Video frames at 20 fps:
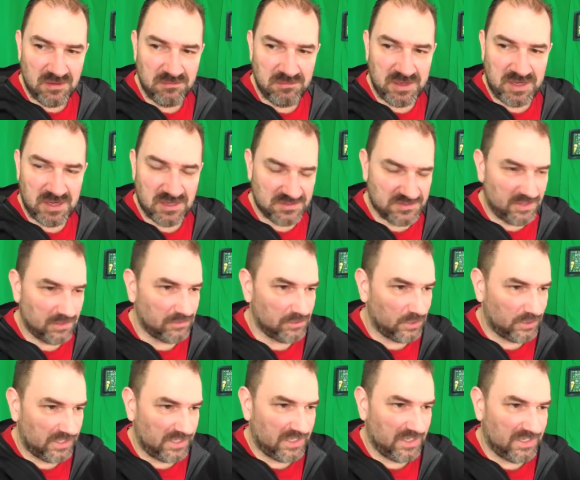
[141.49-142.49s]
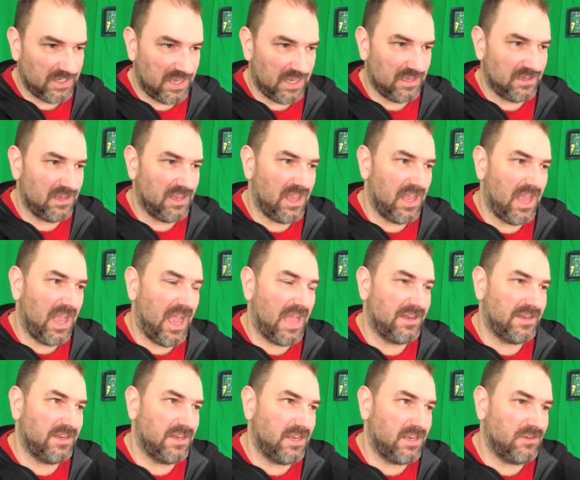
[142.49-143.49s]
because they're looking again
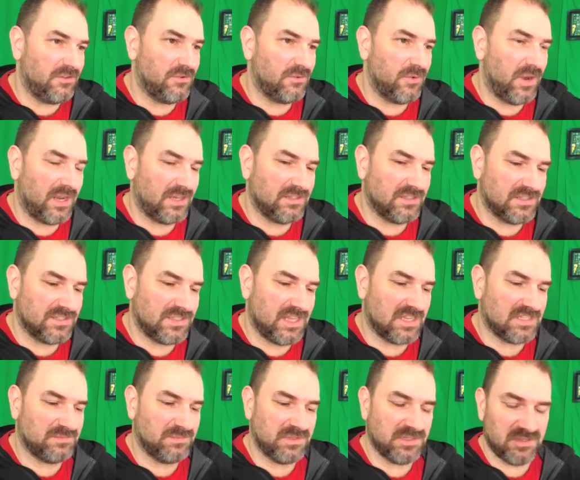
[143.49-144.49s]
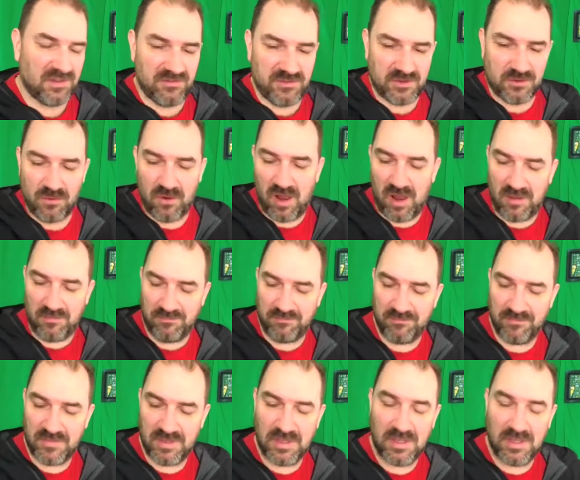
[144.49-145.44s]
at an indirect assessment of the crime.